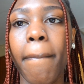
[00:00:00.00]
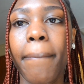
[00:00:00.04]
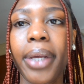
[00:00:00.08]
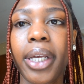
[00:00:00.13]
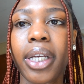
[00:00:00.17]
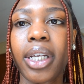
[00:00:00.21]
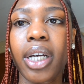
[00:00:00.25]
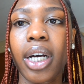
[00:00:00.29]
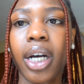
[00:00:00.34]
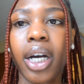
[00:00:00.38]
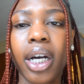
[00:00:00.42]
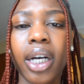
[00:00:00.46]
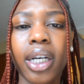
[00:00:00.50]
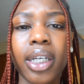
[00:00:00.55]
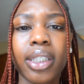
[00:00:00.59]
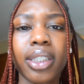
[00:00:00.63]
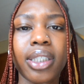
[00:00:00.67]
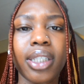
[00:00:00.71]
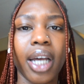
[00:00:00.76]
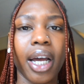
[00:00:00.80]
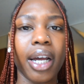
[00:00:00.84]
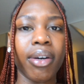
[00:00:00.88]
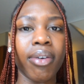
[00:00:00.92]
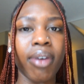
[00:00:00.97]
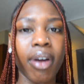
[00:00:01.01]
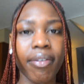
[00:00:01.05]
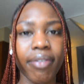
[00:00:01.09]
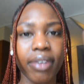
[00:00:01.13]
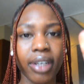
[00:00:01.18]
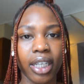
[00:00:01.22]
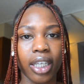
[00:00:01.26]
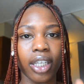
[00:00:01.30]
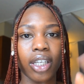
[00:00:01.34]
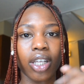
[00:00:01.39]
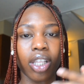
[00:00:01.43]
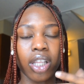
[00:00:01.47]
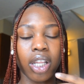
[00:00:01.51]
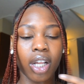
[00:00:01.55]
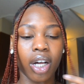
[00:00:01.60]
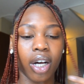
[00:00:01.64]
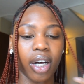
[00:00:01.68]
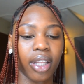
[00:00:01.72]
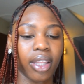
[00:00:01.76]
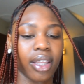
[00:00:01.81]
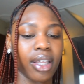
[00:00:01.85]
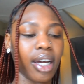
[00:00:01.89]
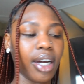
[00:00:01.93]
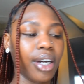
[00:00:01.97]
Because I don't have any
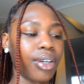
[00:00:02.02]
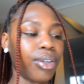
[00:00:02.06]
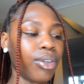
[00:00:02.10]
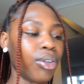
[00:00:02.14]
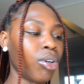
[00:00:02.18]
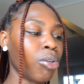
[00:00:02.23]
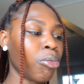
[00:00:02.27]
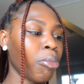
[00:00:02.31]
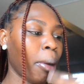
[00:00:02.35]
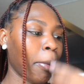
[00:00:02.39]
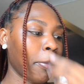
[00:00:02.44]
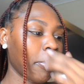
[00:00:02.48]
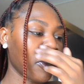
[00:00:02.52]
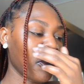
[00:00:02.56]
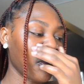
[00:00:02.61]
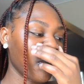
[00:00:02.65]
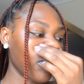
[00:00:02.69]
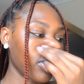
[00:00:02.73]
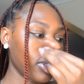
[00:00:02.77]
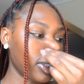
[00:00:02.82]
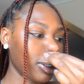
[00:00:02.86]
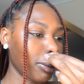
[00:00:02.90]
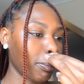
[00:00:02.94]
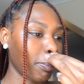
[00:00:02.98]
cloth at home, I'm going to